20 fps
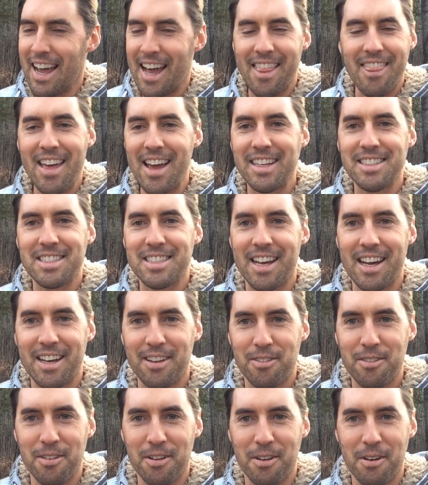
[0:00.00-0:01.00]
and they
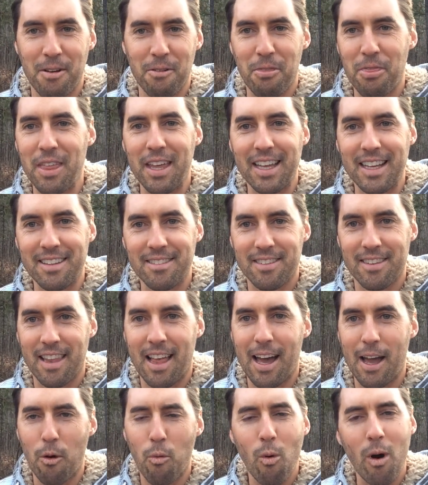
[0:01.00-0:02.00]
said, things
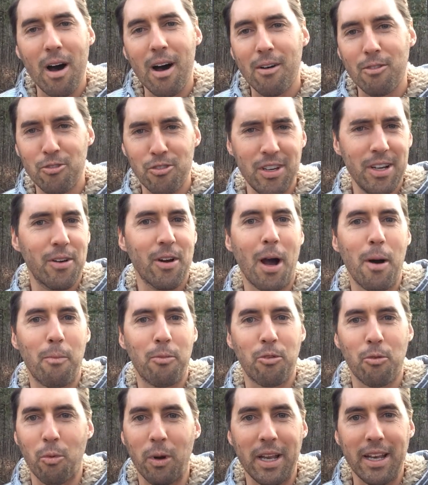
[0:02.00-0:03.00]
like, well, cheer up,
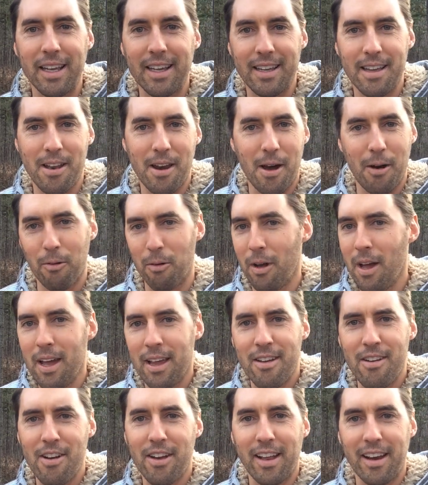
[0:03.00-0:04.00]
sweetie,
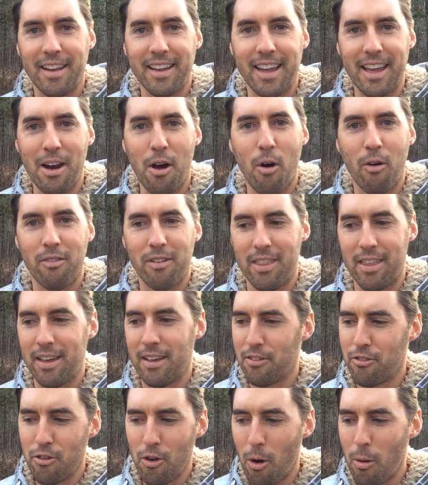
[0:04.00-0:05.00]
you're gonna get over
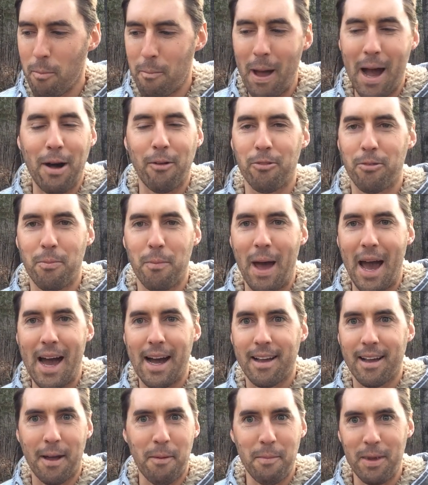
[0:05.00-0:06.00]
this, you'll bounce
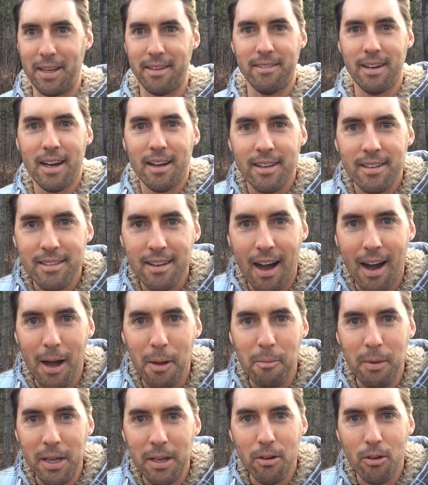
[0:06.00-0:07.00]
back. I mean,
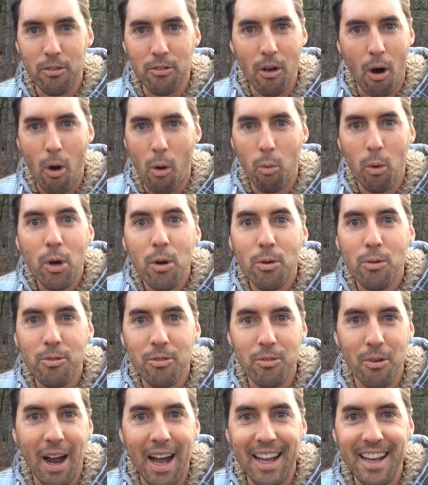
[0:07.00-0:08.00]
time heals all
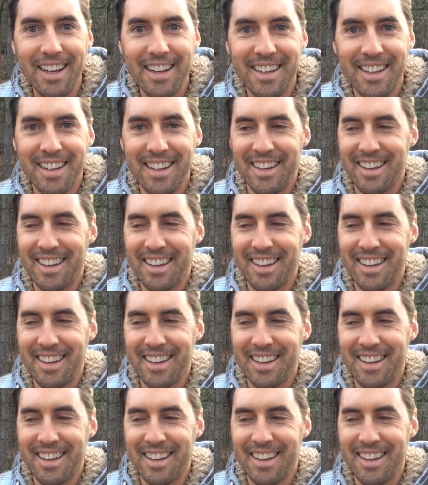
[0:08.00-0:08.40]
wounds, right?